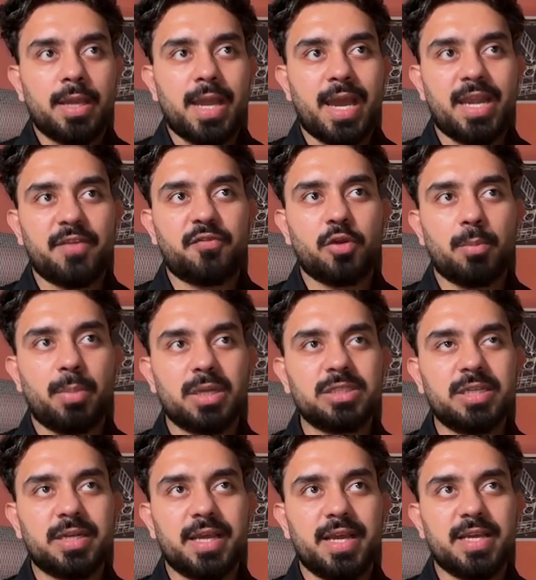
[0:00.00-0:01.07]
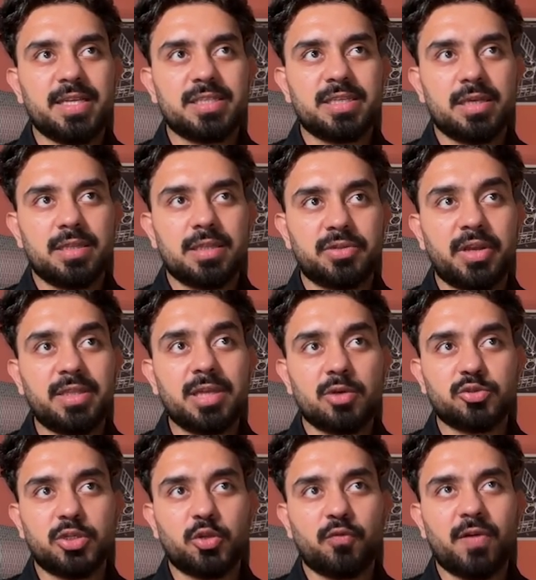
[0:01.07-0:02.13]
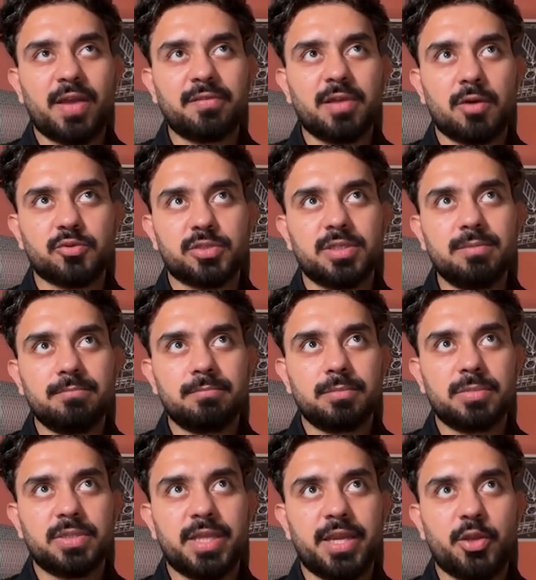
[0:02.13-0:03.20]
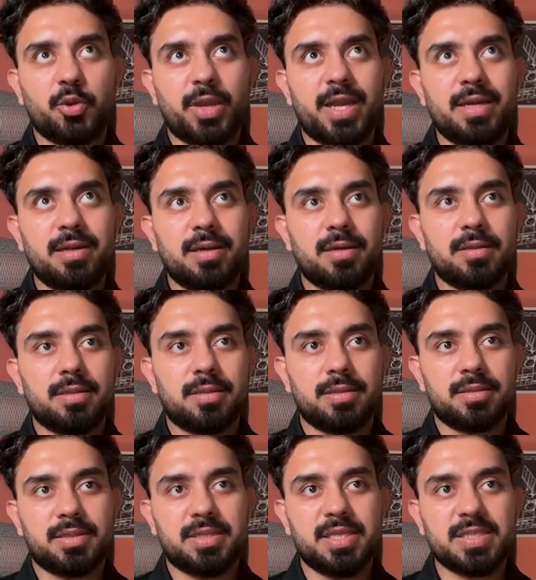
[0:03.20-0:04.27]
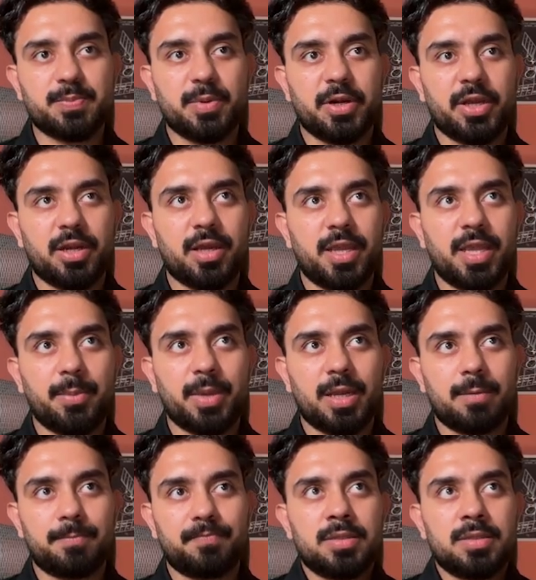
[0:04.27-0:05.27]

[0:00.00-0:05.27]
And if your budget is 3000 to 5000, then you get this particular email.